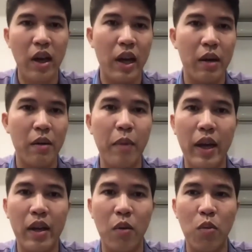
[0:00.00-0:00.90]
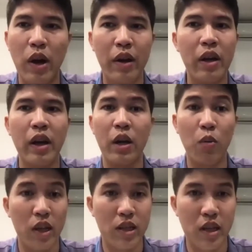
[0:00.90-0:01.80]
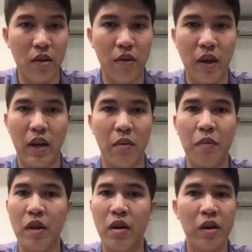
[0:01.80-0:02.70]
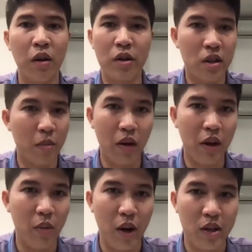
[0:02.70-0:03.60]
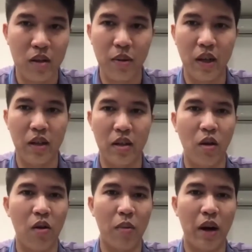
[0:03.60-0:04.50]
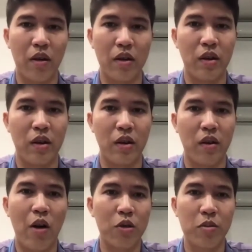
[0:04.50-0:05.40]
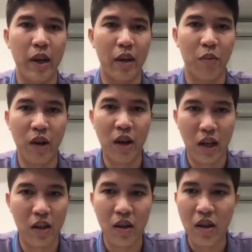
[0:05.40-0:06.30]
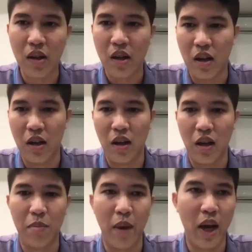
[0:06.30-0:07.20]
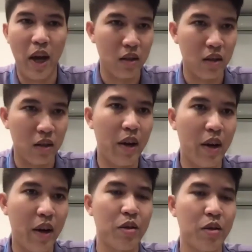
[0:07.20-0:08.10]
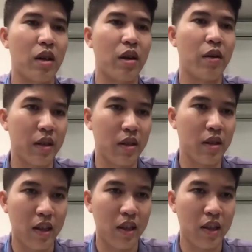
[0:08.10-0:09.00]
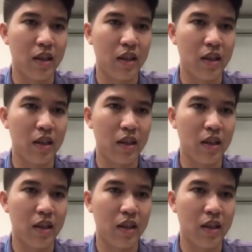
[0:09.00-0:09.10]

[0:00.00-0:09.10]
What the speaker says: in making a very innovative, and not just about innovation, but it's all about how to make it work better comparing to the current design.